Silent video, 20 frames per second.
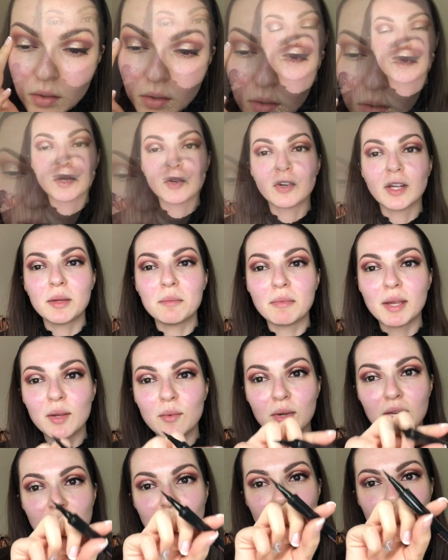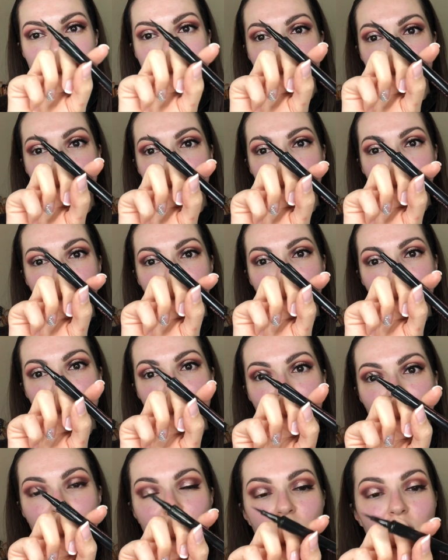I'm going to create my wing using my
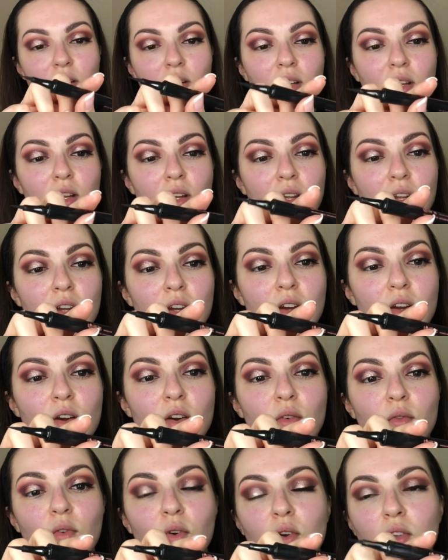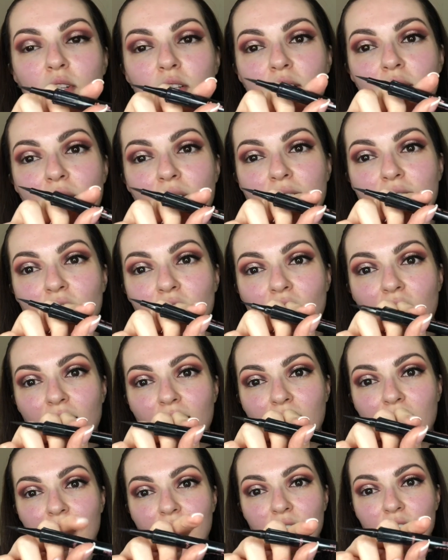Benefit Roller Liner
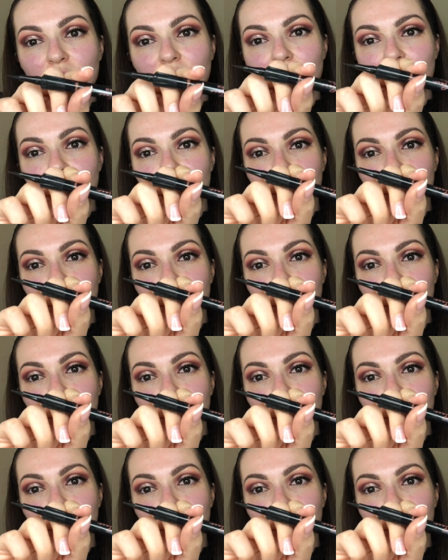eyeliner.